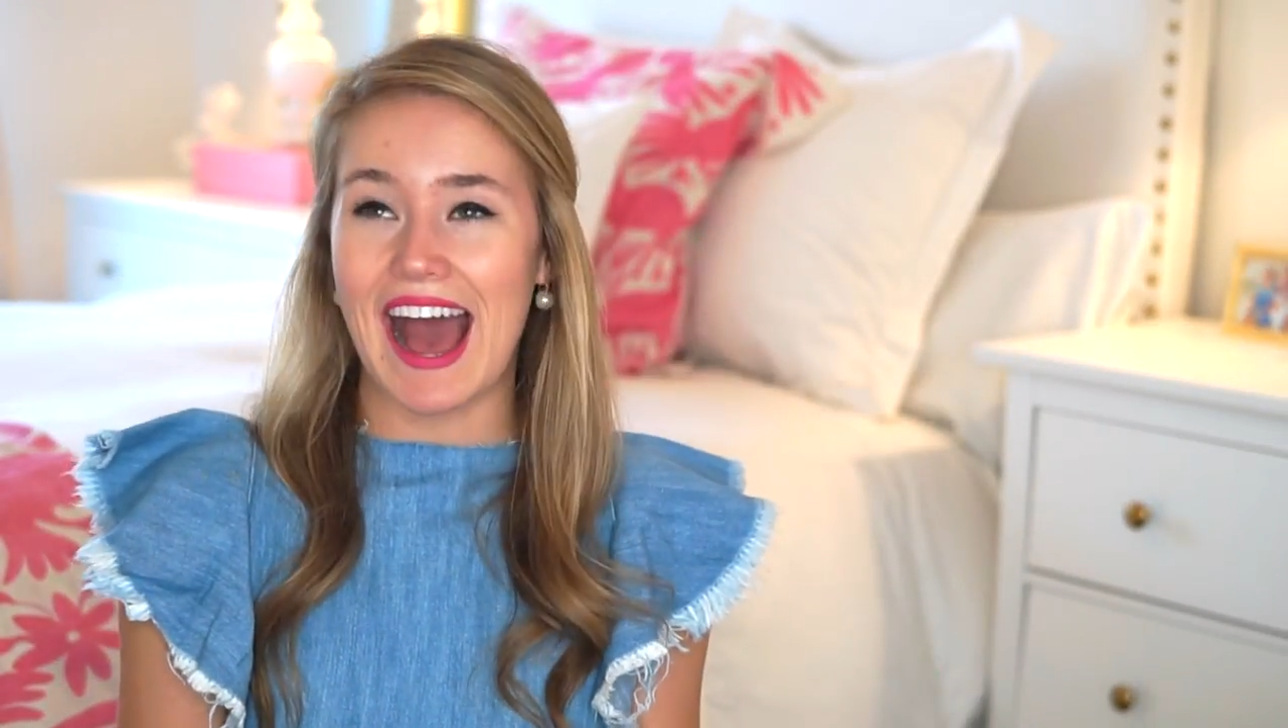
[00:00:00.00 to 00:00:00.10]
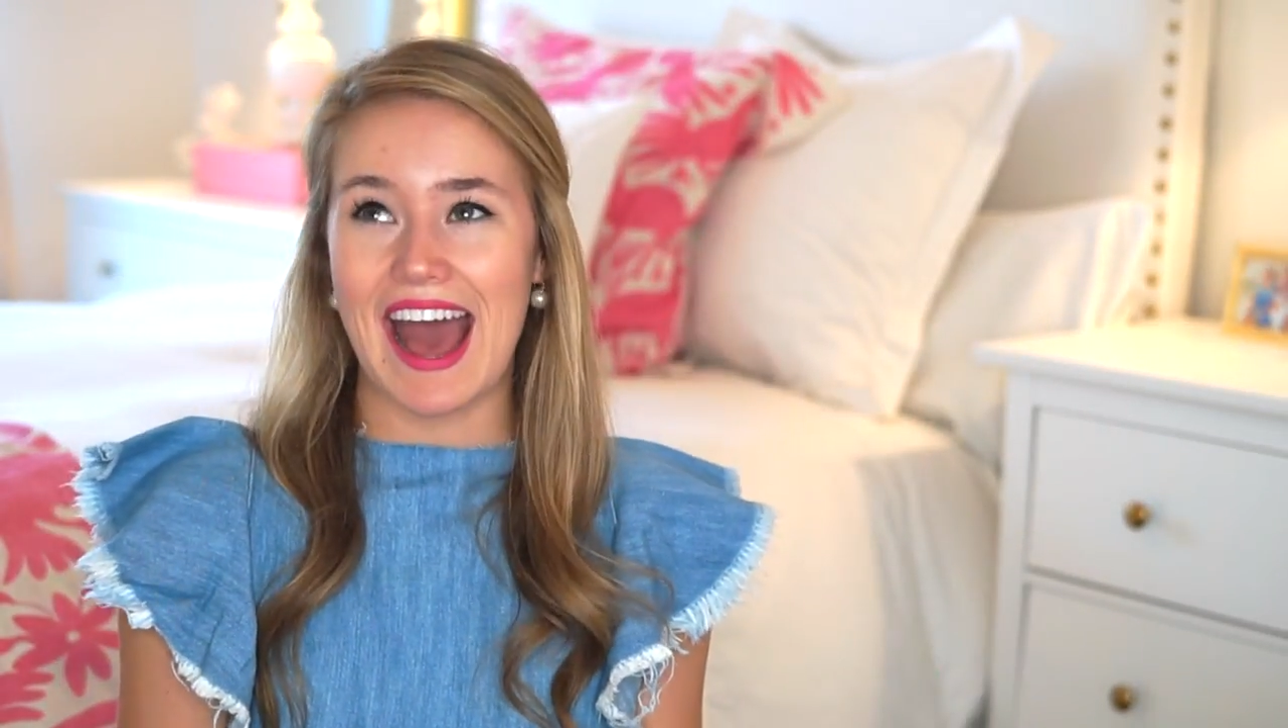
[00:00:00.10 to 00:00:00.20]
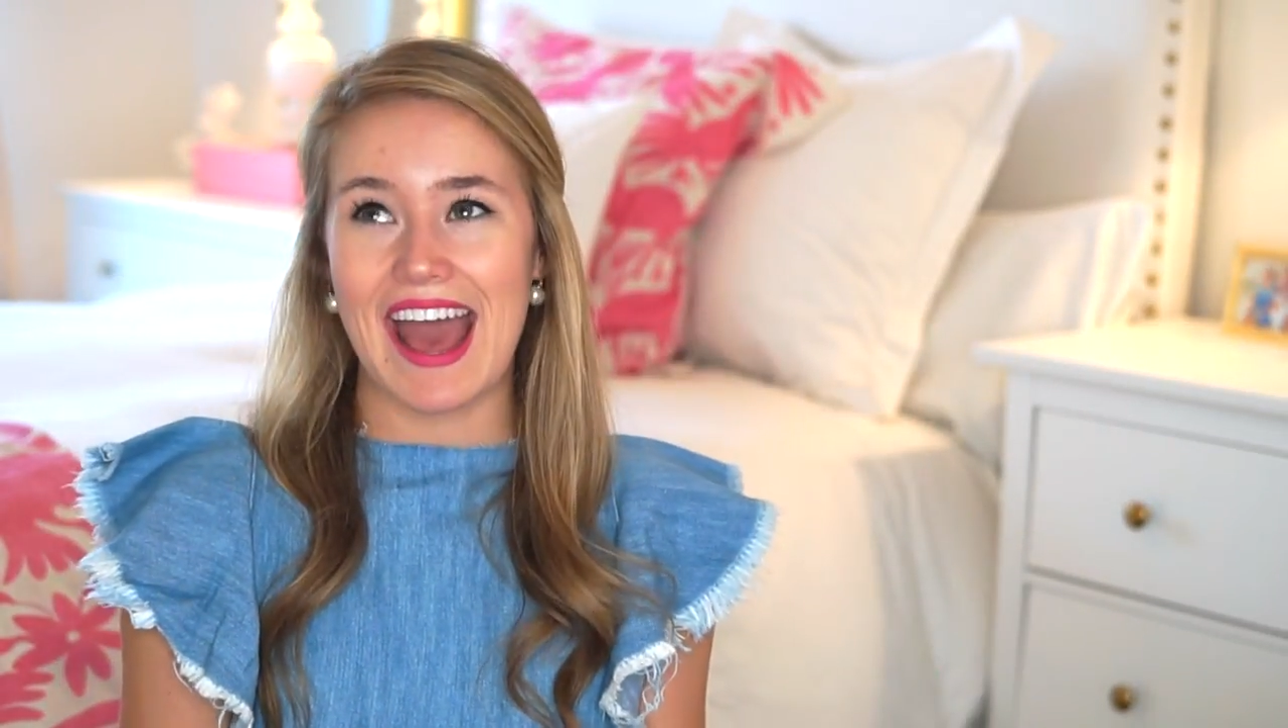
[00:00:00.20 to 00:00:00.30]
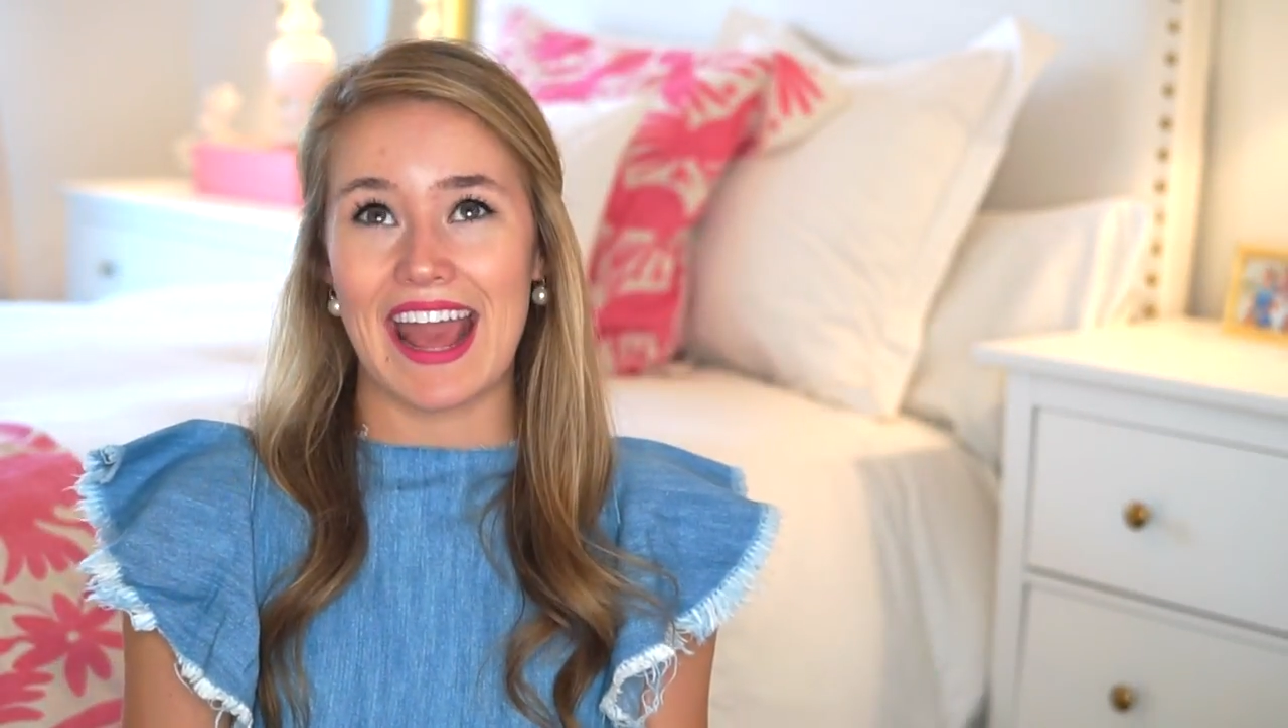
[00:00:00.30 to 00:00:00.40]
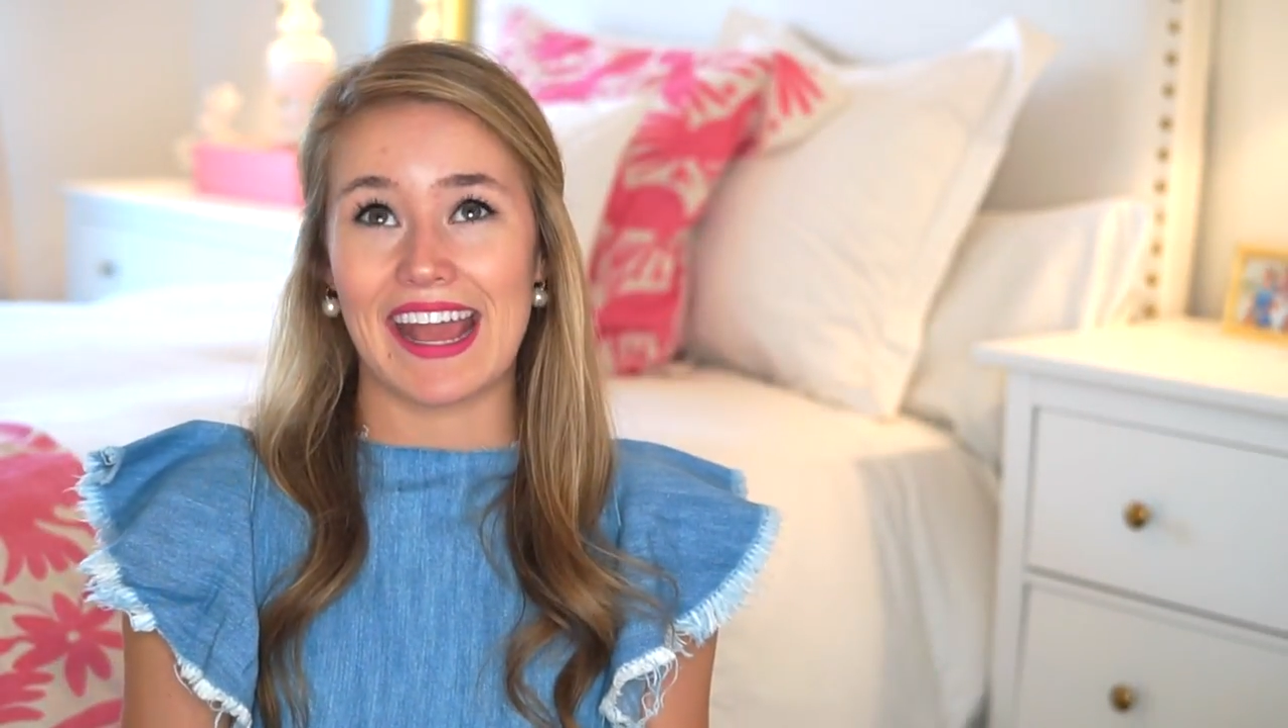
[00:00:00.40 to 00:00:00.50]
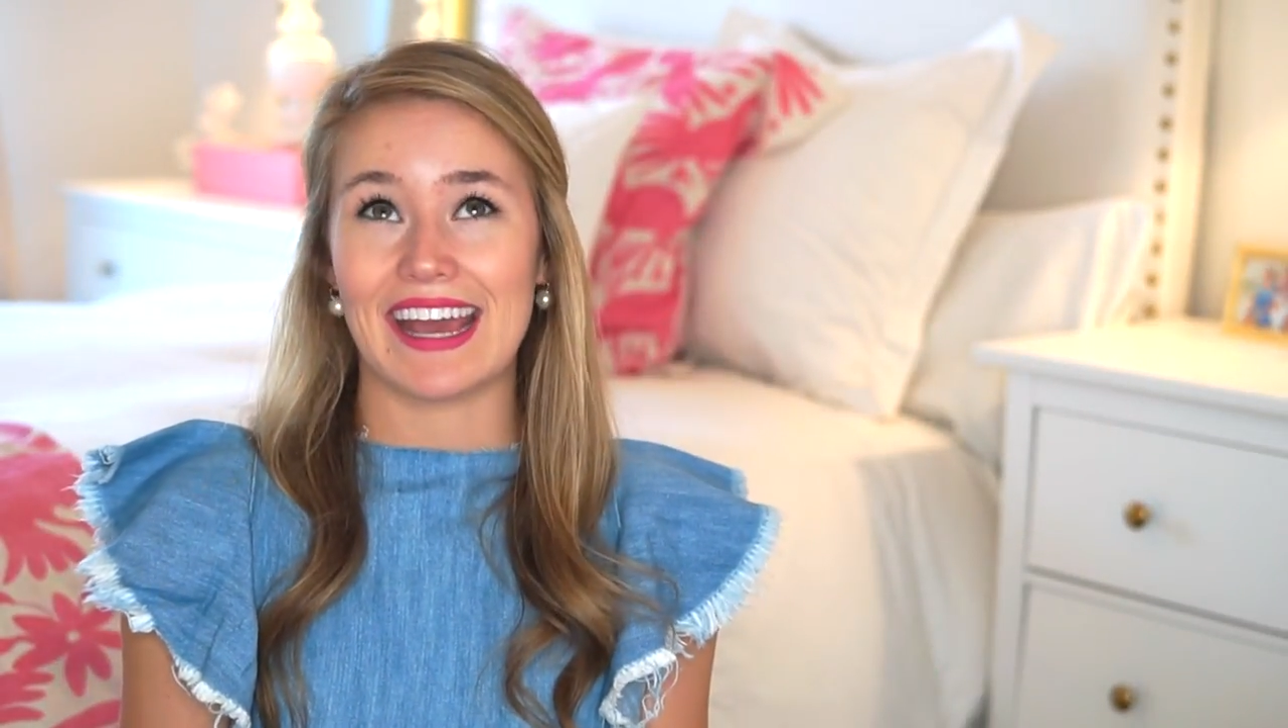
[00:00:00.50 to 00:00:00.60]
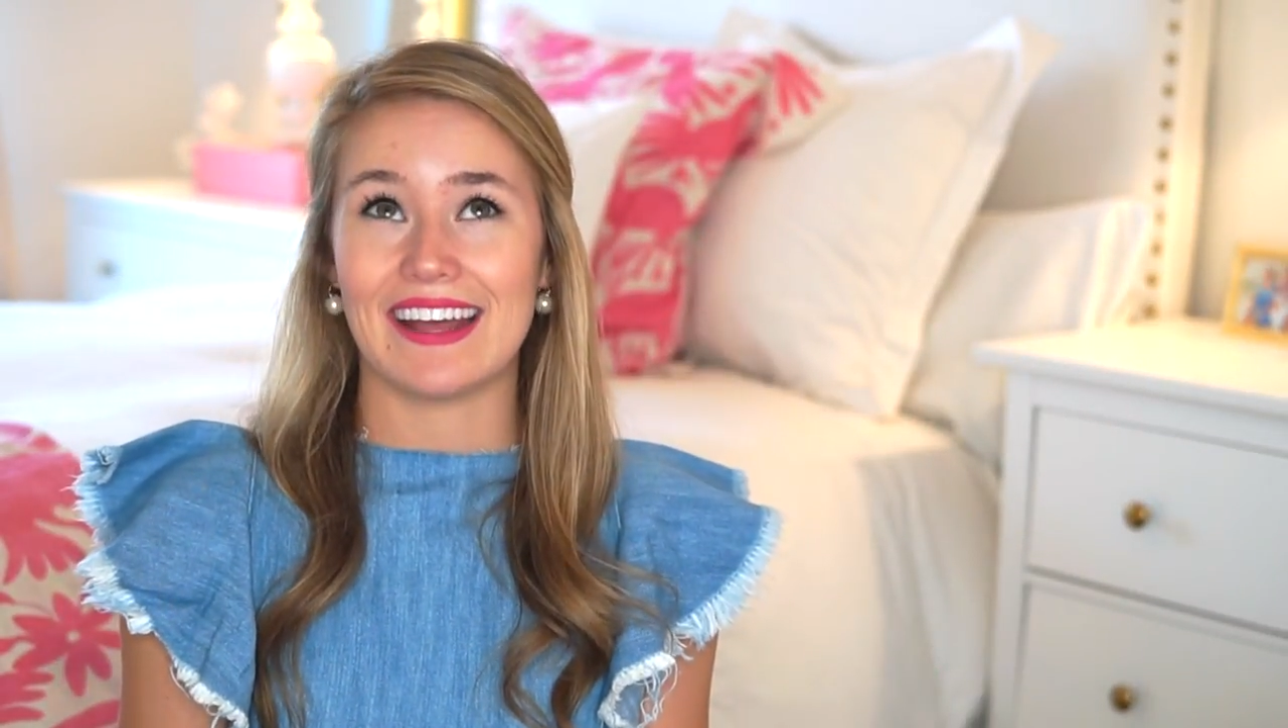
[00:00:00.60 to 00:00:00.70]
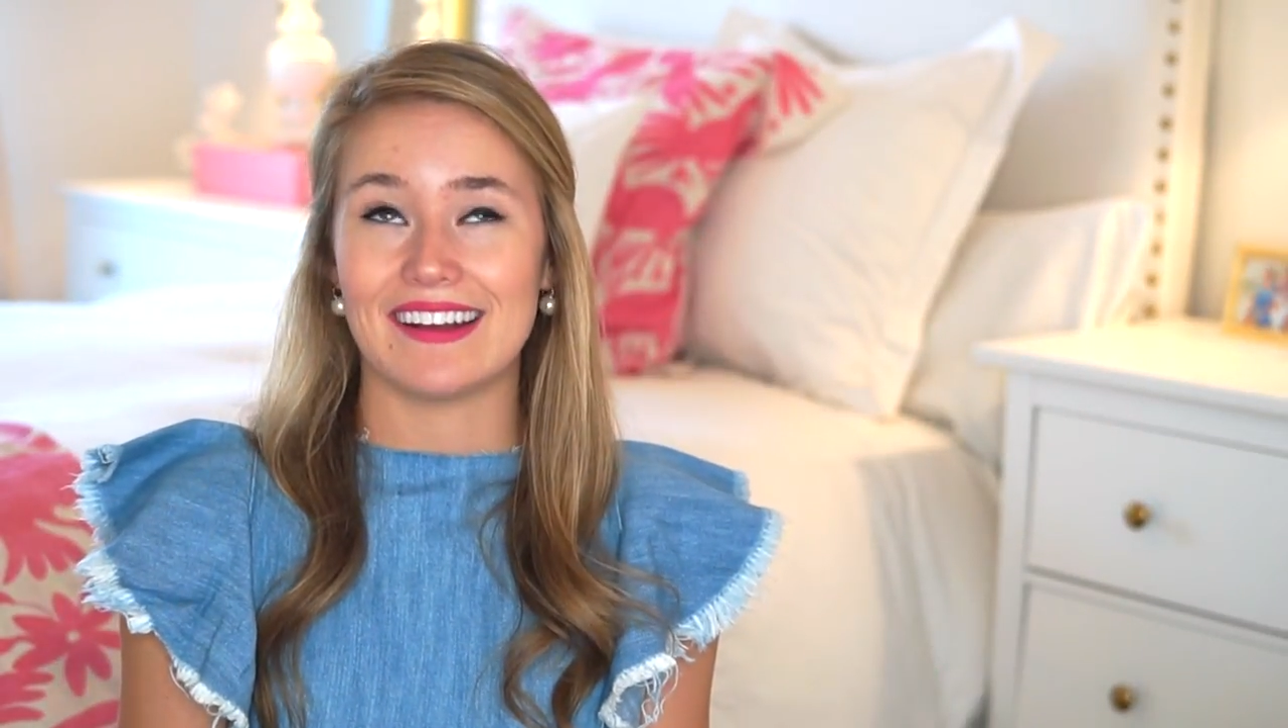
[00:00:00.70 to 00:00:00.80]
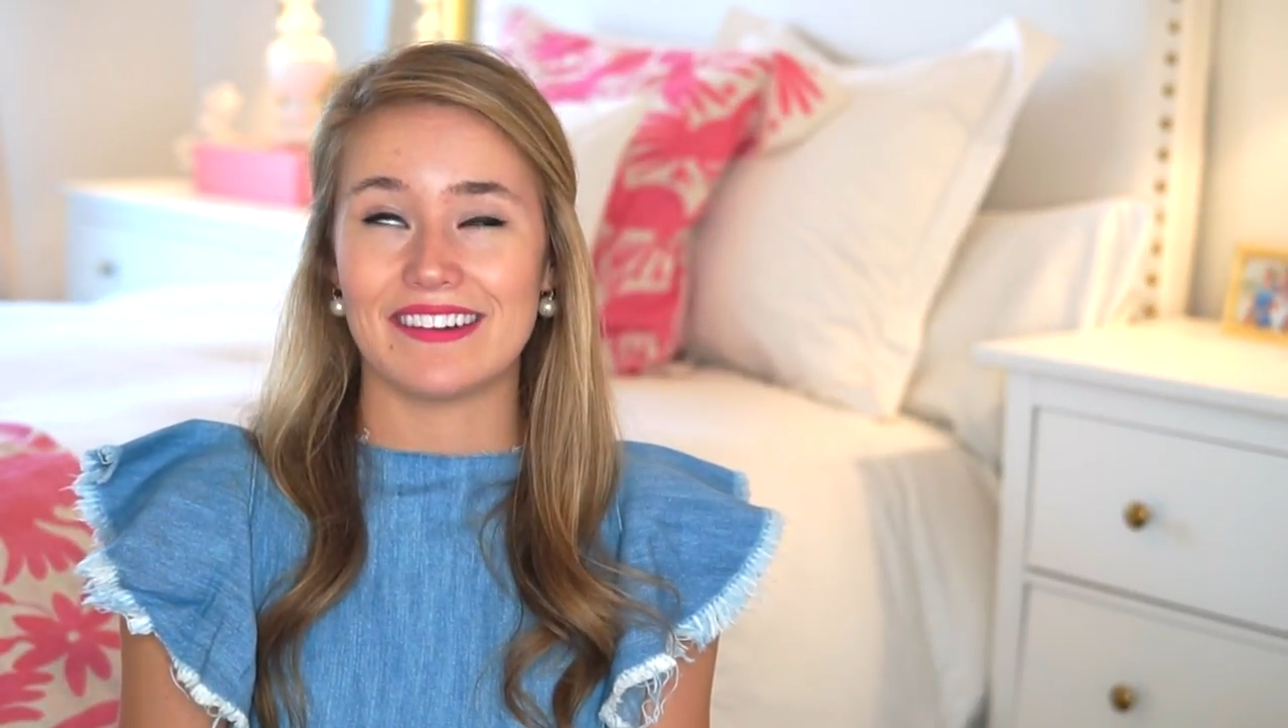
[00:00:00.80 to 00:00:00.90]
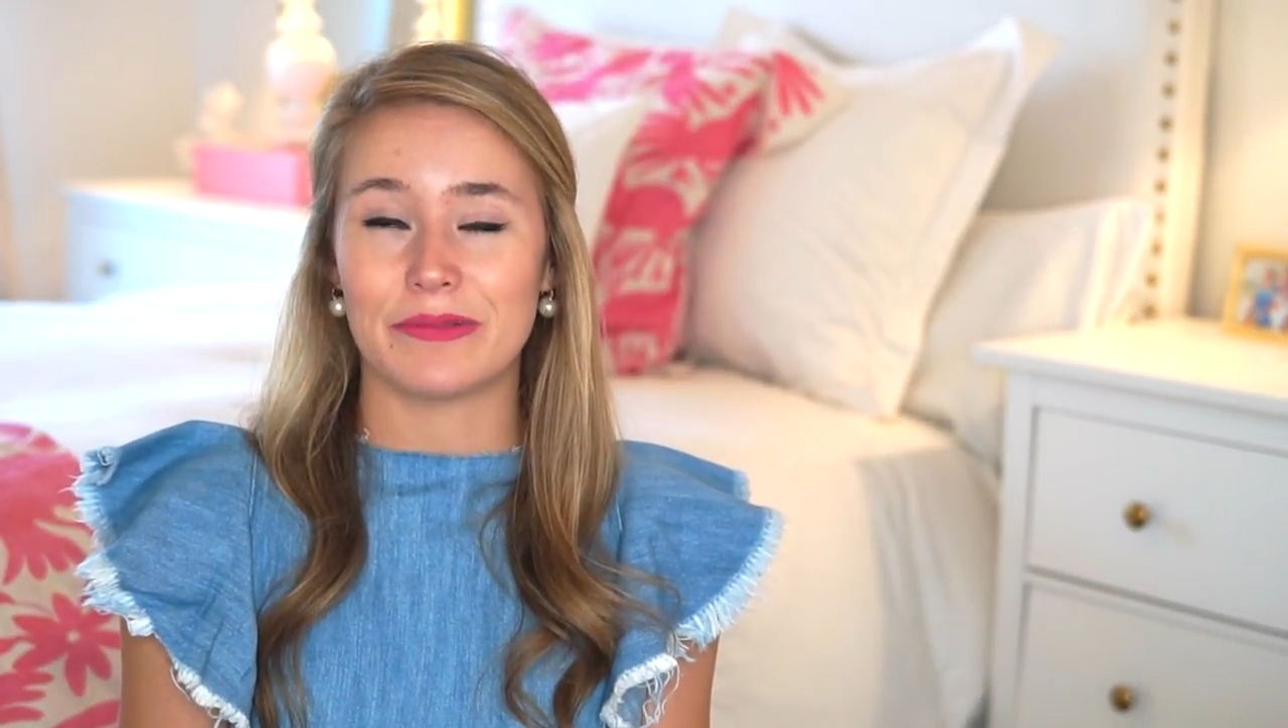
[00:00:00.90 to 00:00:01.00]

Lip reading: I